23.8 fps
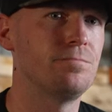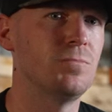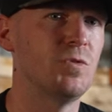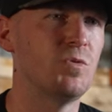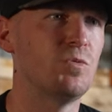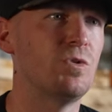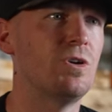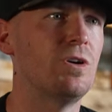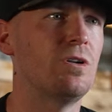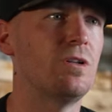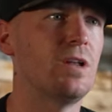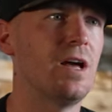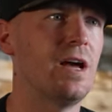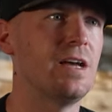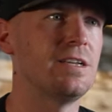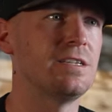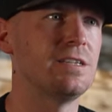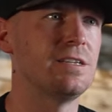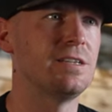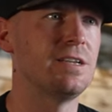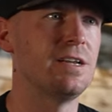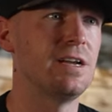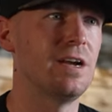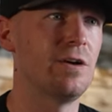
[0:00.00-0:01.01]

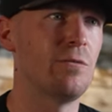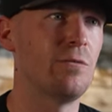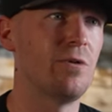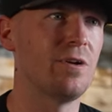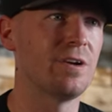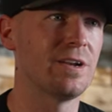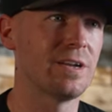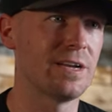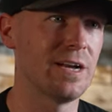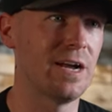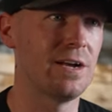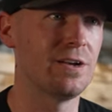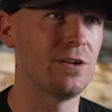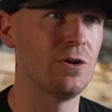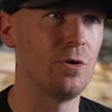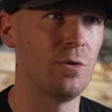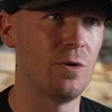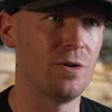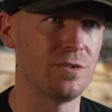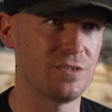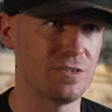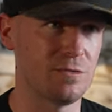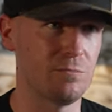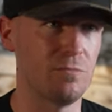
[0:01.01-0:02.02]
realizing that I wanted to kind of go
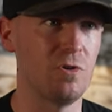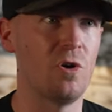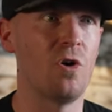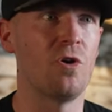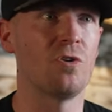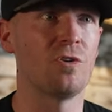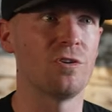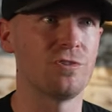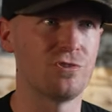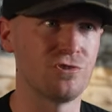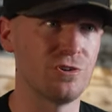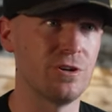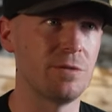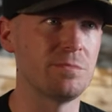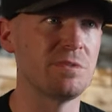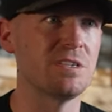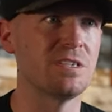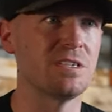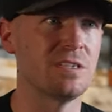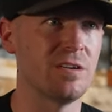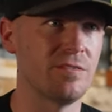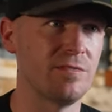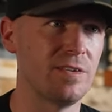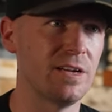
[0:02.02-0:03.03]
on some longer trips
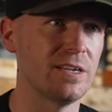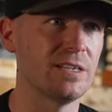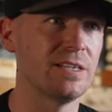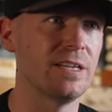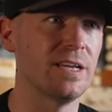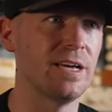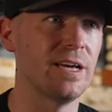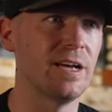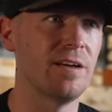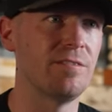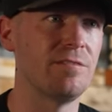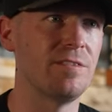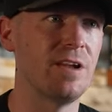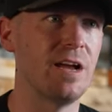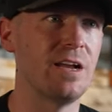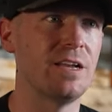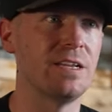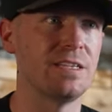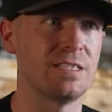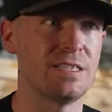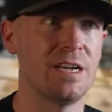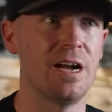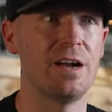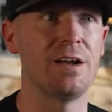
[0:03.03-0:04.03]
and stuff like that, I
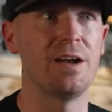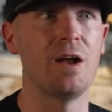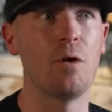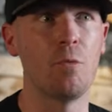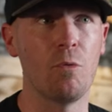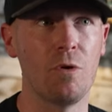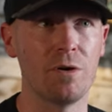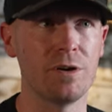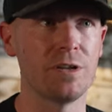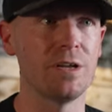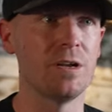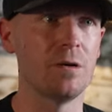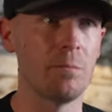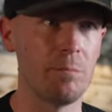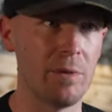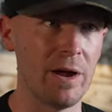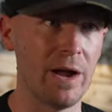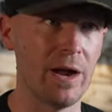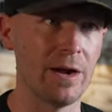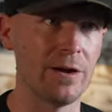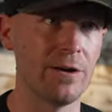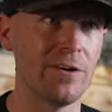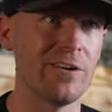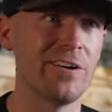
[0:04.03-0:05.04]
decided I wanted to get a
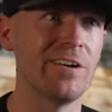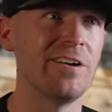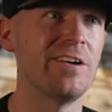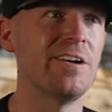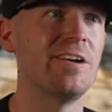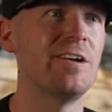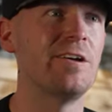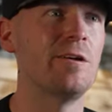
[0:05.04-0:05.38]
bagger.